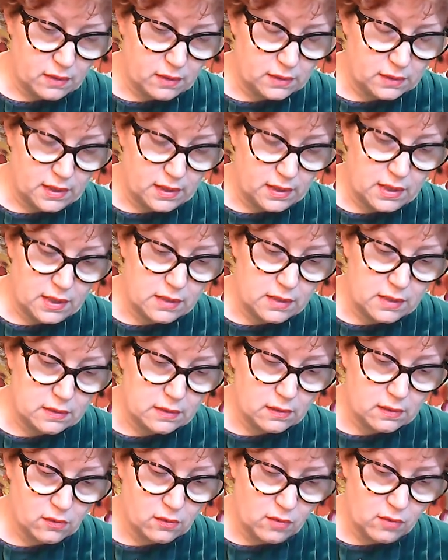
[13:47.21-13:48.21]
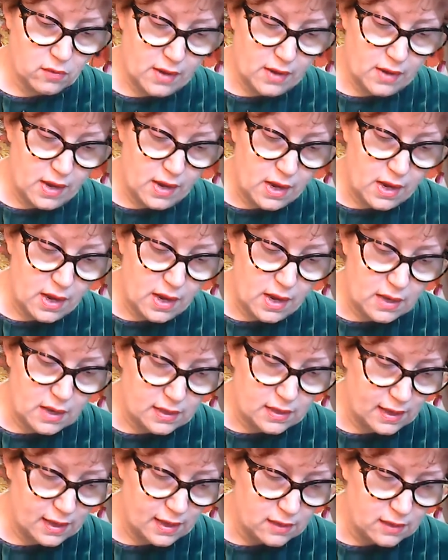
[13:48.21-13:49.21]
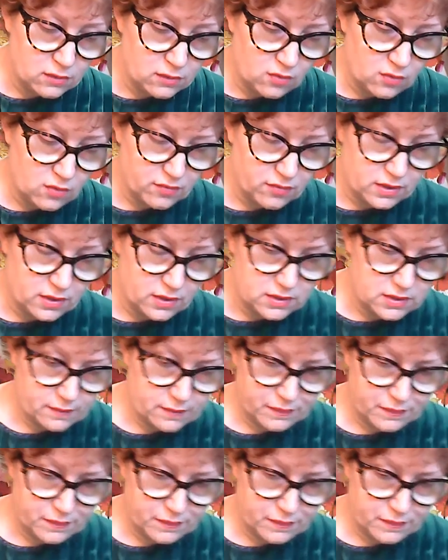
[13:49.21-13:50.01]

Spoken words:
and they heated a great kettle over it.